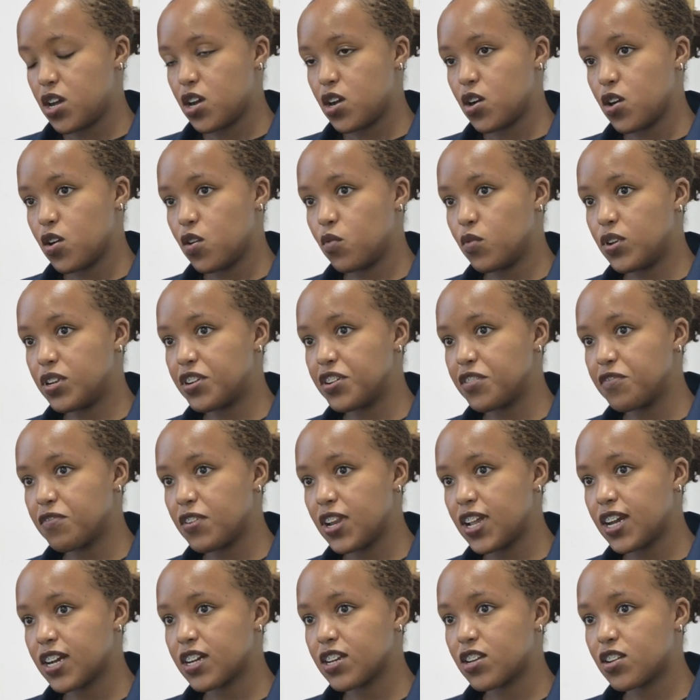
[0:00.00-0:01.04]
will
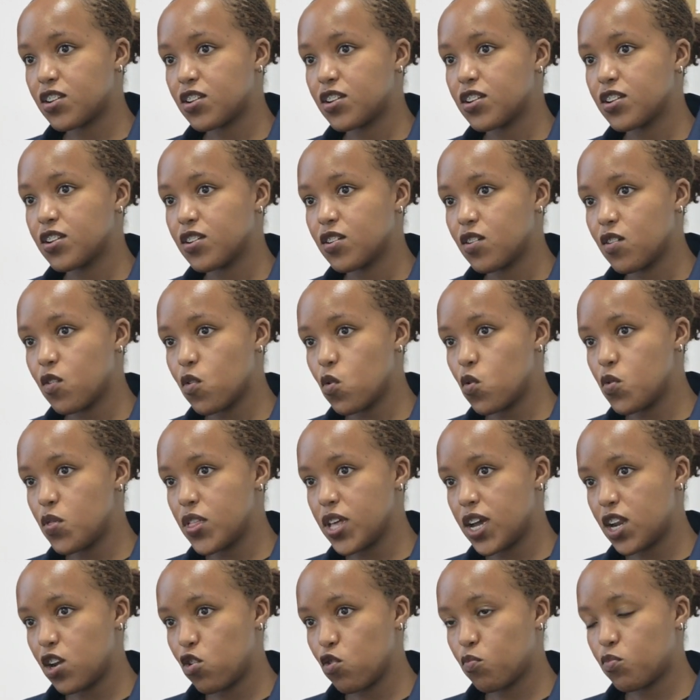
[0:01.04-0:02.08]
reflect on
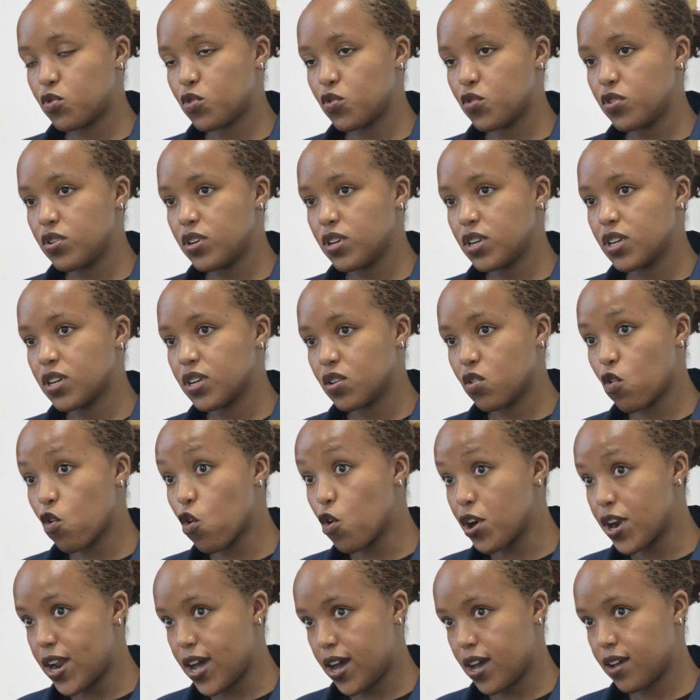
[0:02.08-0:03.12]
the adoption
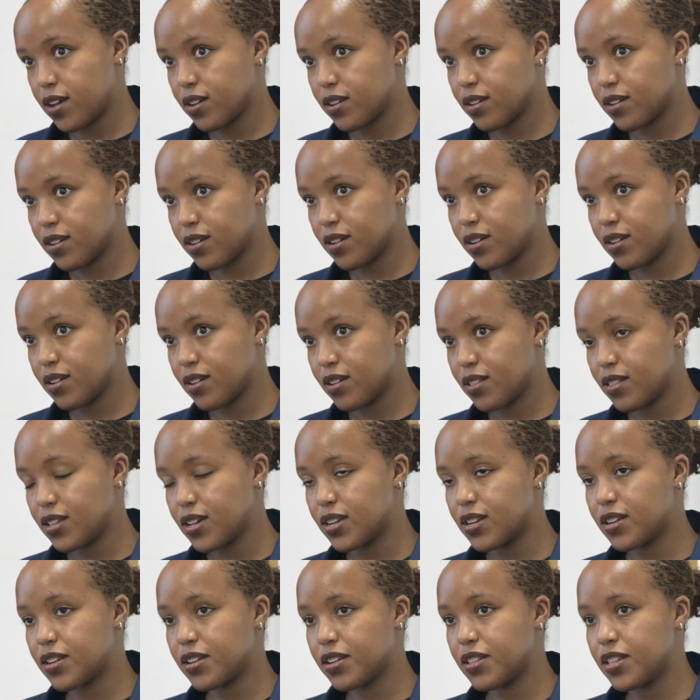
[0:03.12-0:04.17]
order
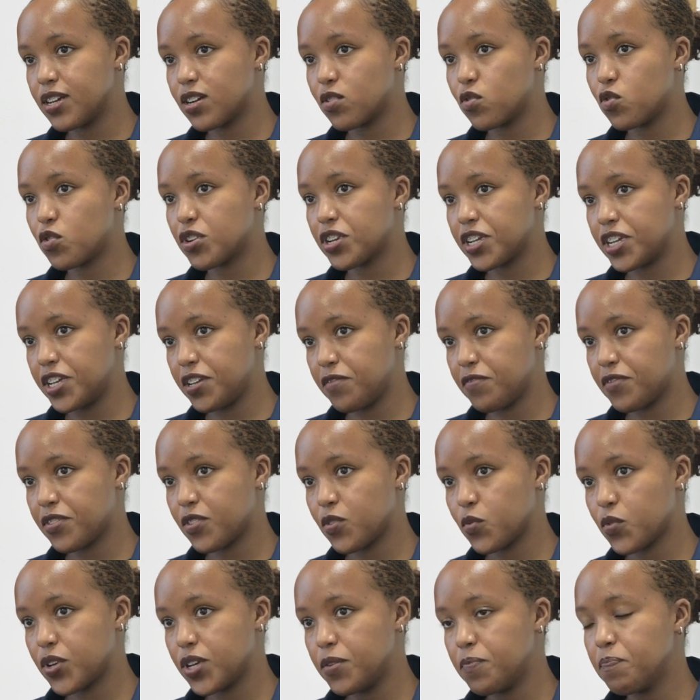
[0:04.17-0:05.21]
that the court gives.
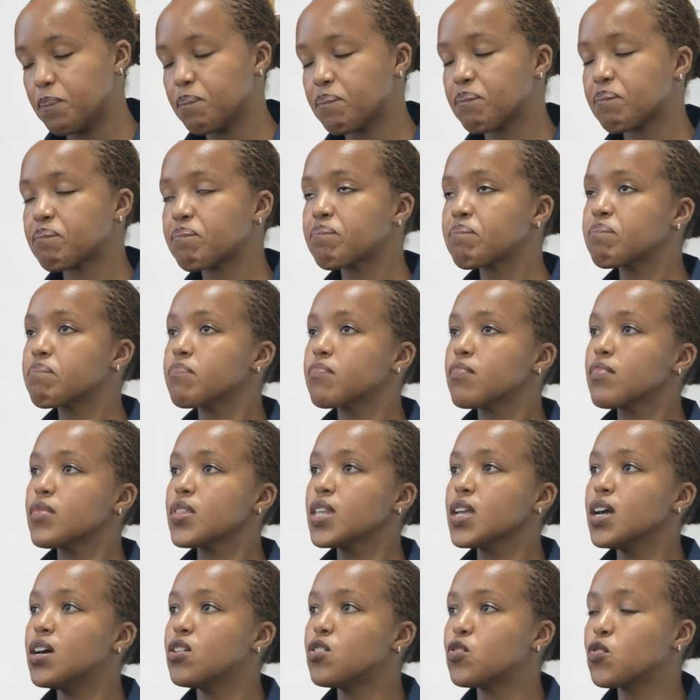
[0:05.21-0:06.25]
Okay.
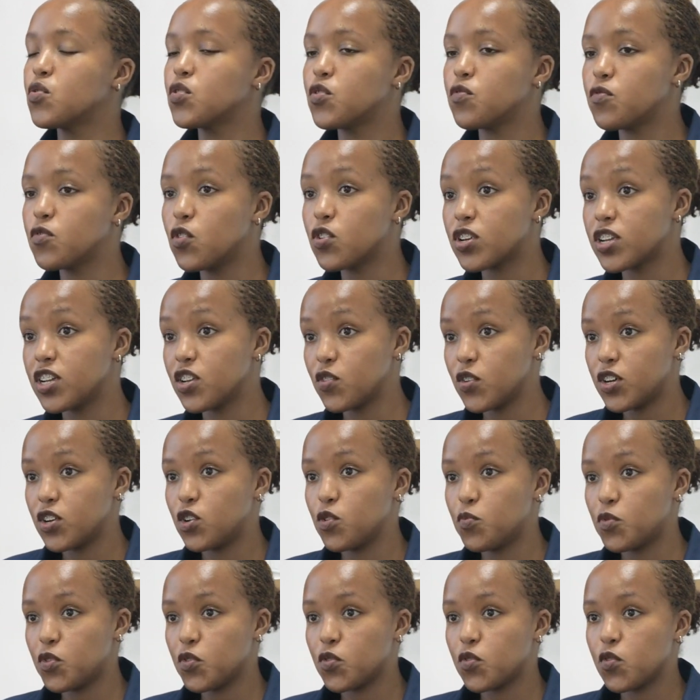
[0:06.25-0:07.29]
So you've gotten your
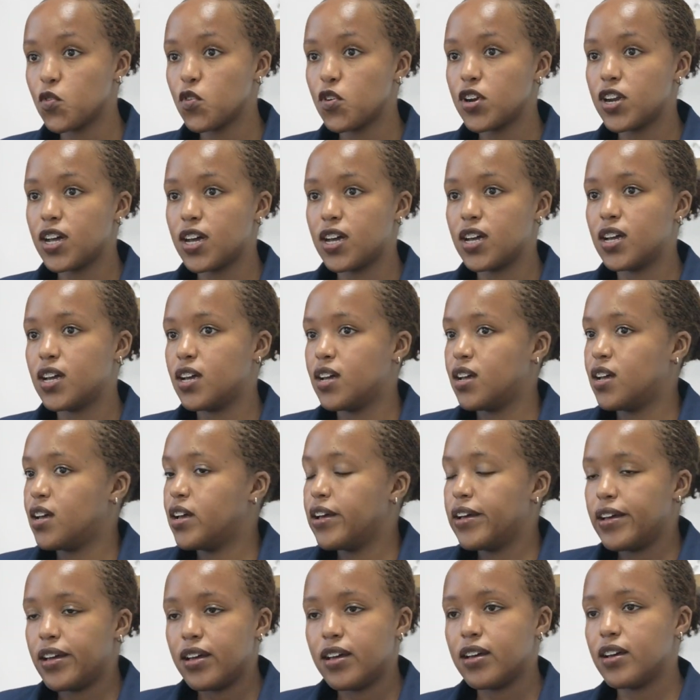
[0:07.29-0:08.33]
adoption order.
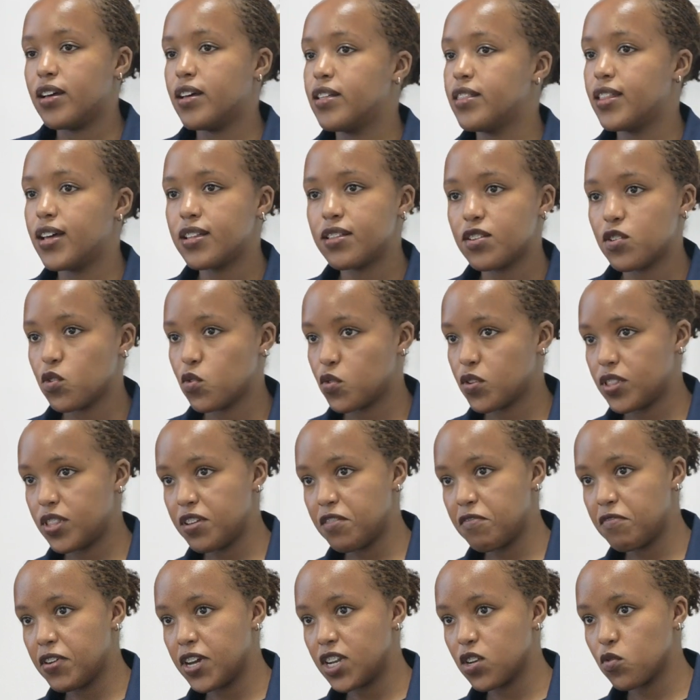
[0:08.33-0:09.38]
That's not the
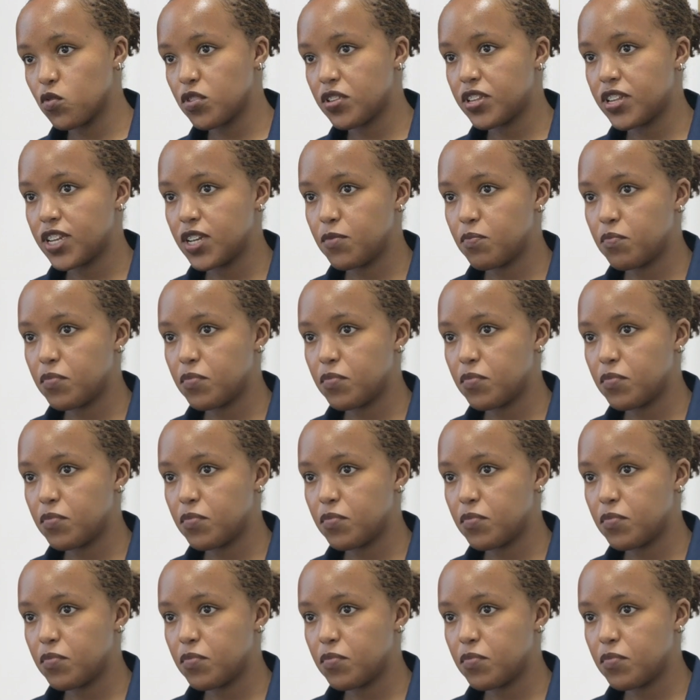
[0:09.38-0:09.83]
final step.